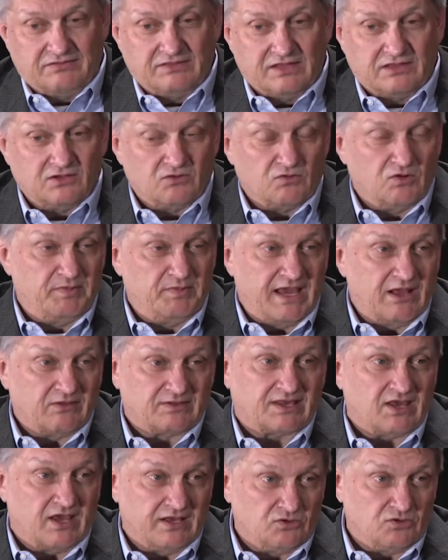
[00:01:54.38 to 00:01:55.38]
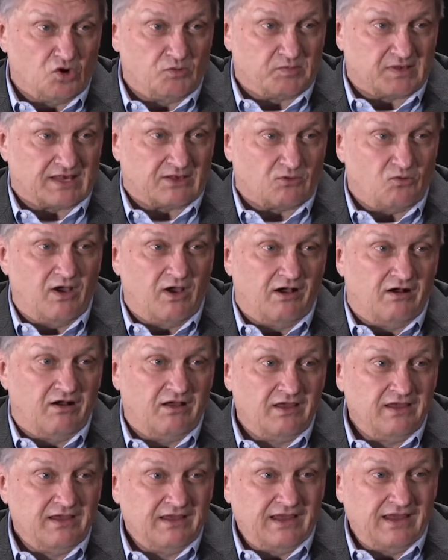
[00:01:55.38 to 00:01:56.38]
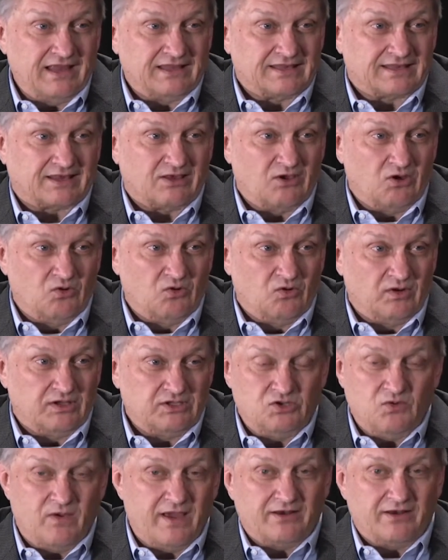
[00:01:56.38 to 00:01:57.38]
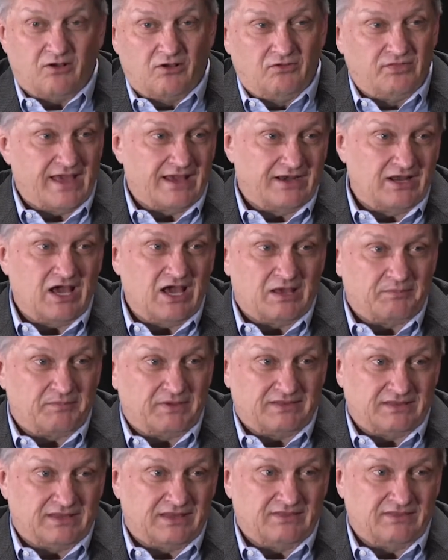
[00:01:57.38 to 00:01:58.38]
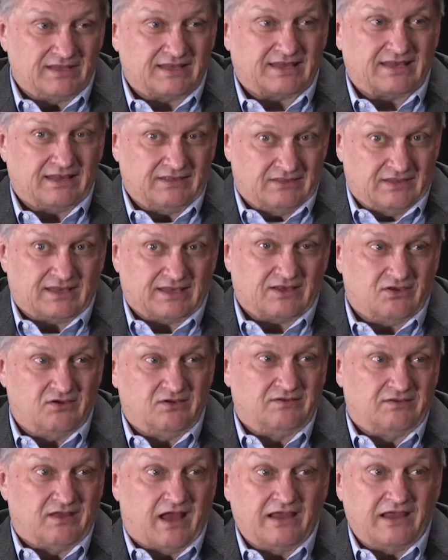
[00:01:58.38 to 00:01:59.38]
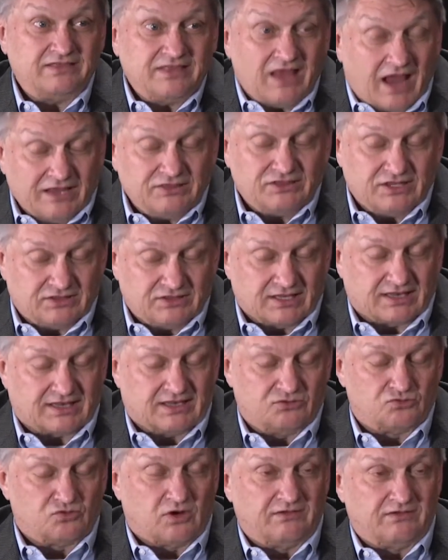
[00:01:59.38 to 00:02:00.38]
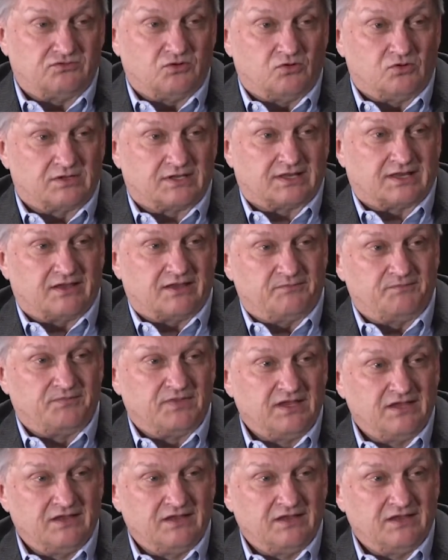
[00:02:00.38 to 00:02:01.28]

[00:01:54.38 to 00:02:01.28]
And then there will be outside groups as well. And so you add all that up, and this could, I think this could drive towards...